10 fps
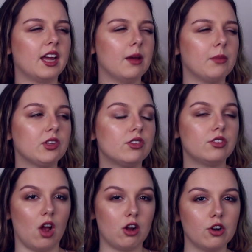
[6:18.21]
am a
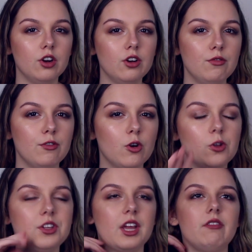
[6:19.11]
sucker for
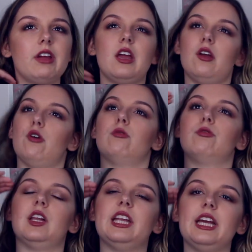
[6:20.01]
Old Navy.
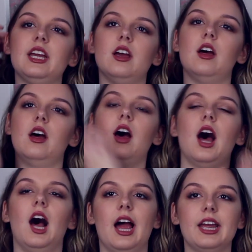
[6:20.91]
Really,
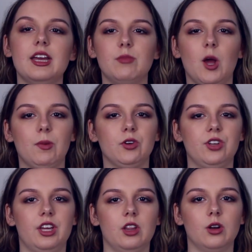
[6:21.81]
I am not
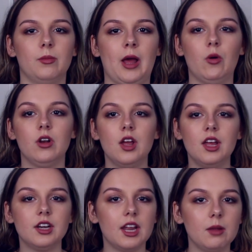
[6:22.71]
particular about
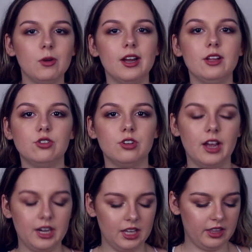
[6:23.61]
name brands or
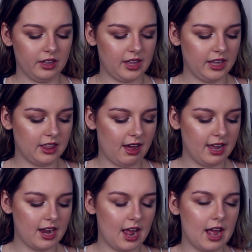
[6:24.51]
anything like
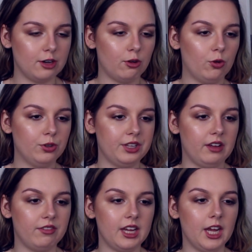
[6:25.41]
that. And Old
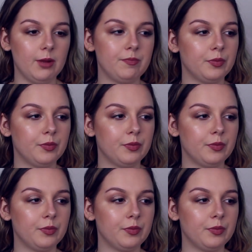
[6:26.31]
Navy,